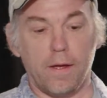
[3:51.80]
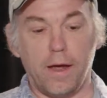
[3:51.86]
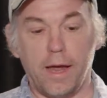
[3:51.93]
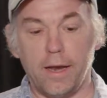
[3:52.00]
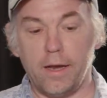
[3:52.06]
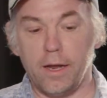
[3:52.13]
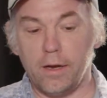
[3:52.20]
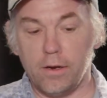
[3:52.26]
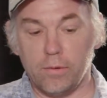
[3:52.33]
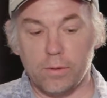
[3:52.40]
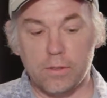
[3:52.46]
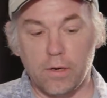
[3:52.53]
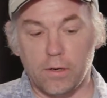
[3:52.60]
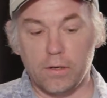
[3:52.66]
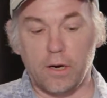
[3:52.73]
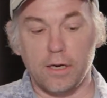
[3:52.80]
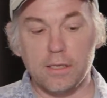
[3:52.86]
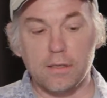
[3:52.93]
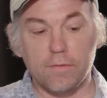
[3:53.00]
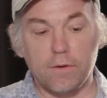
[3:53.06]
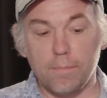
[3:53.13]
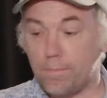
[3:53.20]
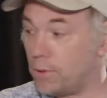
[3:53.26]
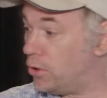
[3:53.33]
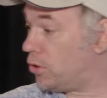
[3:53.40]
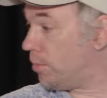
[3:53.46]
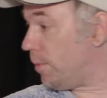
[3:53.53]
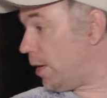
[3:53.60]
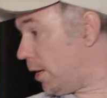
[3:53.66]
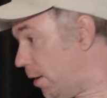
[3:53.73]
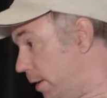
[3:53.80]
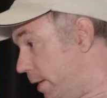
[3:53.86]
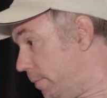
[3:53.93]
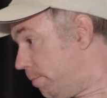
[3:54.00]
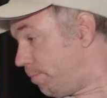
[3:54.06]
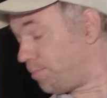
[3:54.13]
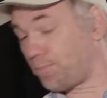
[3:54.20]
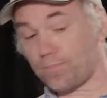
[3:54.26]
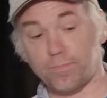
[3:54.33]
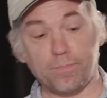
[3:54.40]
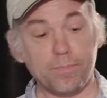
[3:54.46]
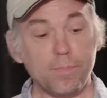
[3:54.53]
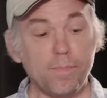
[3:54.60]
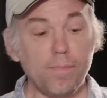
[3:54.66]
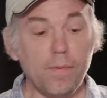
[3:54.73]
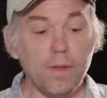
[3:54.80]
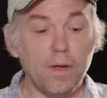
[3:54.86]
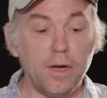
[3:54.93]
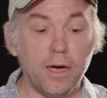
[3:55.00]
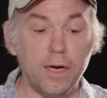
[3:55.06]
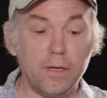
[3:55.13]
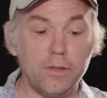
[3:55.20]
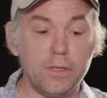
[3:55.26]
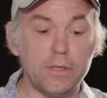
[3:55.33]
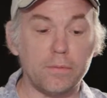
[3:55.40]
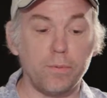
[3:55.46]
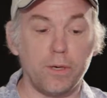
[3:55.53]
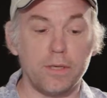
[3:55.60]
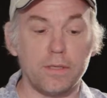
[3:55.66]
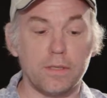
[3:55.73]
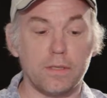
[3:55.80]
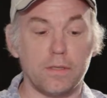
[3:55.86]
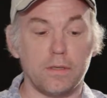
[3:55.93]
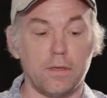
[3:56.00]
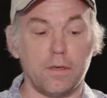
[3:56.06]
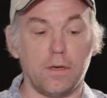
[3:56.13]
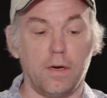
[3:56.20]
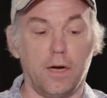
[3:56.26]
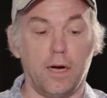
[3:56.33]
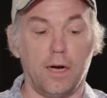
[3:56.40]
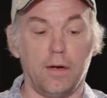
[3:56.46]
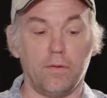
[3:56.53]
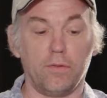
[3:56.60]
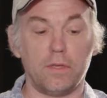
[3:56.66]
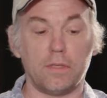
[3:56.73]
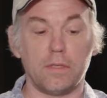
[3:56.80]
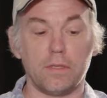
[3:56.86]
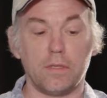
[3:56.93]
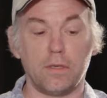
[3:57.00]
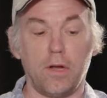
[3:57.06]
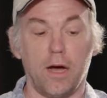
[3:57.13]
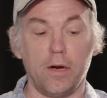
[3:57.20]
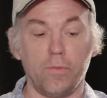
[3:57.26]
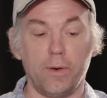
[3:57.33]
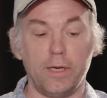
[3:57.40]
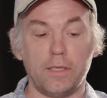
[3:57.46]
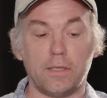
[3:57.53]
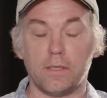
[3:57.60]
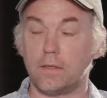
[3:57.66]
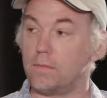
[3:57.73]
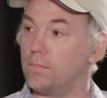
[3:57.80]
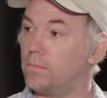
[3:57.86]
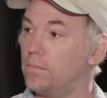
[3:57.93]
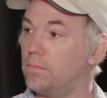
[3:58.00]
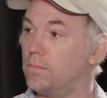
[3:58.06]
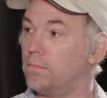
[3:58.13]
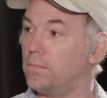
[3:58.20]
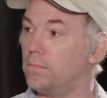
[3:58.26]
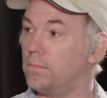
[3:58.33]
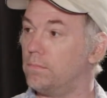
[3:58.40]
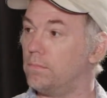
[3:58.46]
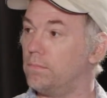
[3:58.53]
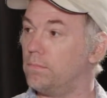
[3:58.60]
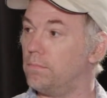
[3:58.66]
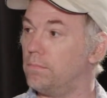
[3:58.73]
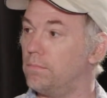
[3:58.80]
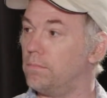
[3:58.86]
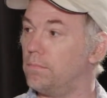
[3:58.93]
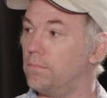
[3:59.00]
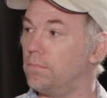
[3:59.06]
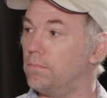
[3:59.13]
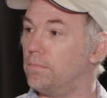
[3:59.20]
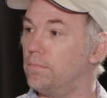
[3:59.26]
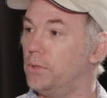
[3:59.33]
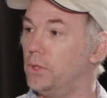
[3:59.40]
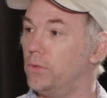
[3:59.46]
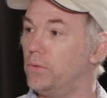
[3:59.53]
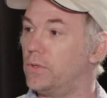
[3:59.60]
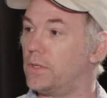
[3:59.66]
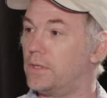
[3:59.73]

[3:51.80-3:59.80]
And then there was all kinds of computer modeling. Uh, this was, uh, this is Conway's Muse